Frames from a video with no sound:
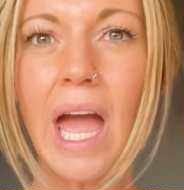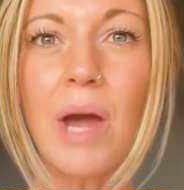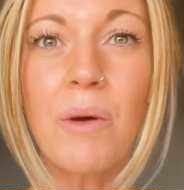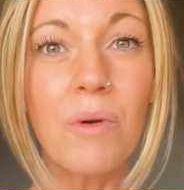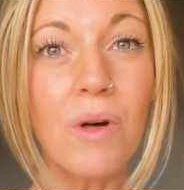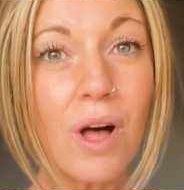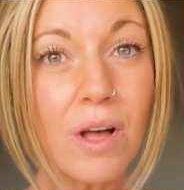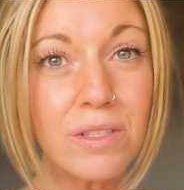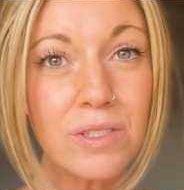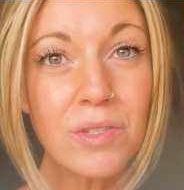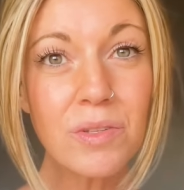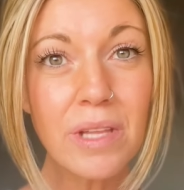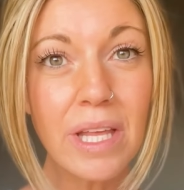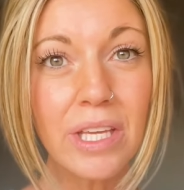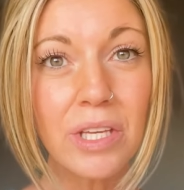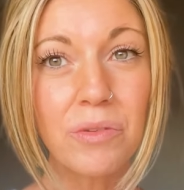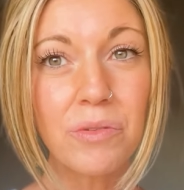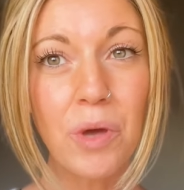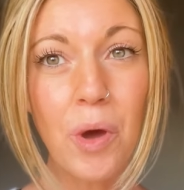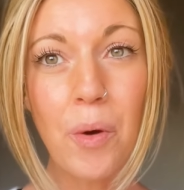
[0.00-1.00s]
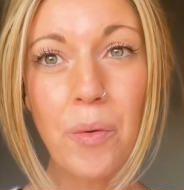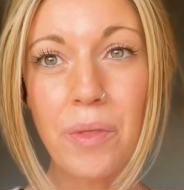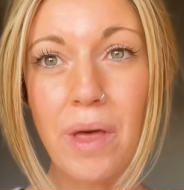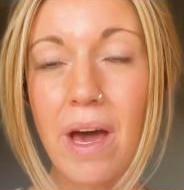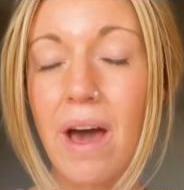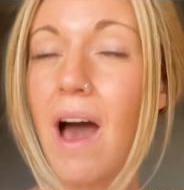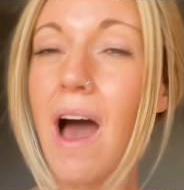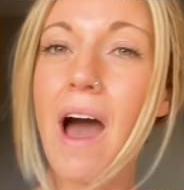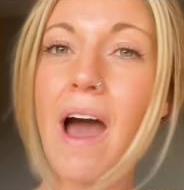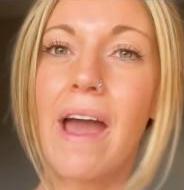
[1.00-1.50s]
I will also let you know
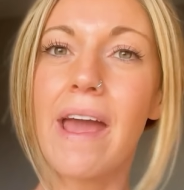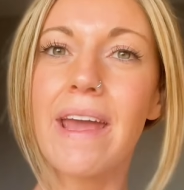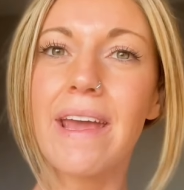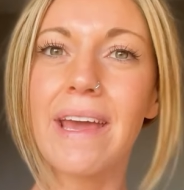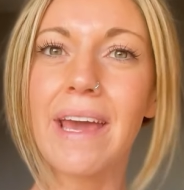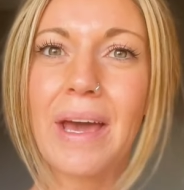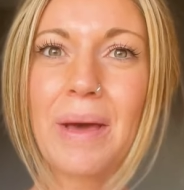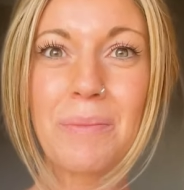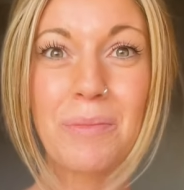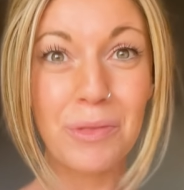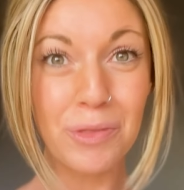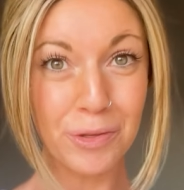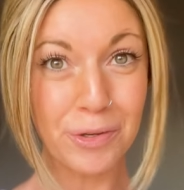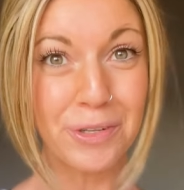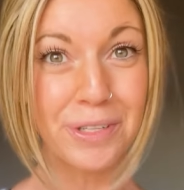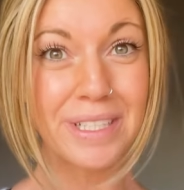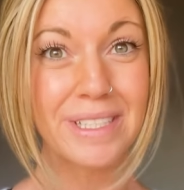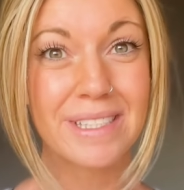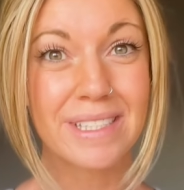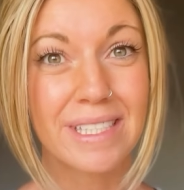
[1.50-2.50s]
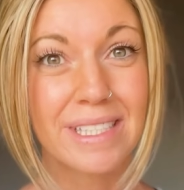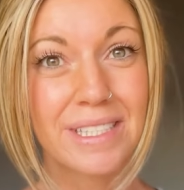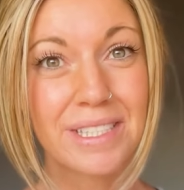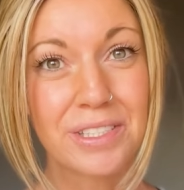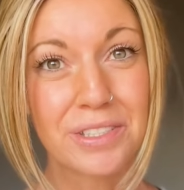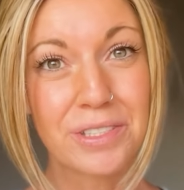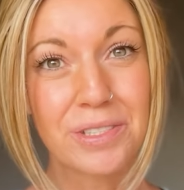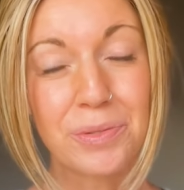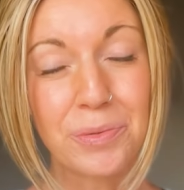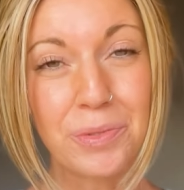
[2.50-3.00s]
that I am
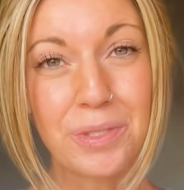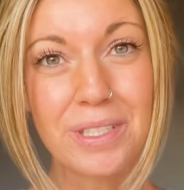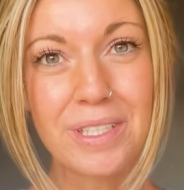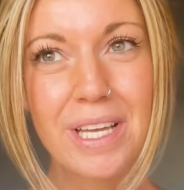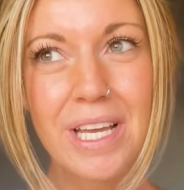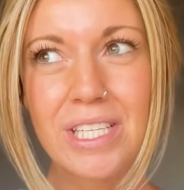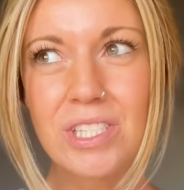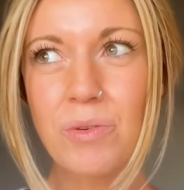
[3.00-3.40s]
thirty-six years old.